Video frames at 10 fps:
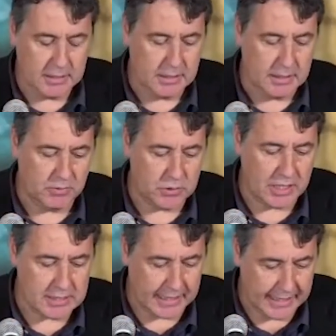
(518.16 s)
dear
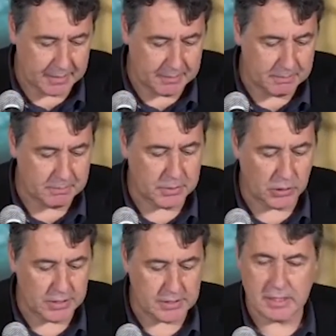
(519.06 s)
colleague and
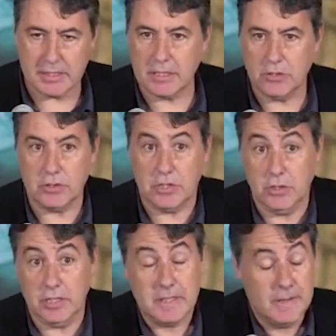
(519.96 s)
friend,
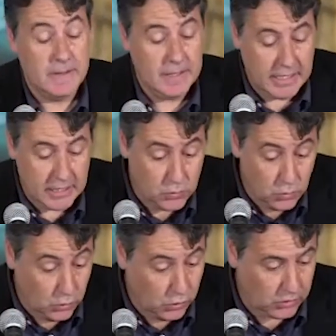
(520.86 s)
Professor Adza
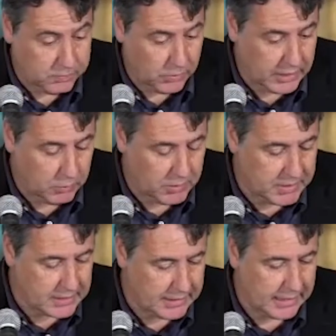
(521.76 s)
Karam,
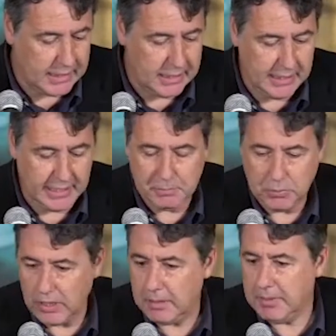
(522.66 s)
journalists,
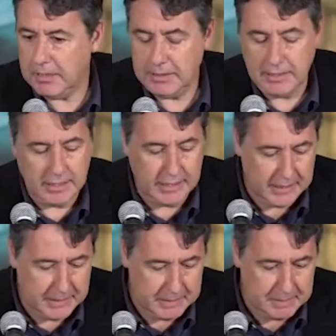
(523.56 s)
ladies and
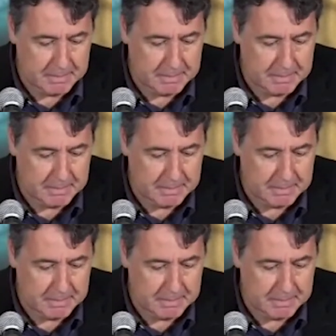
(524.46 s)
gentlemen.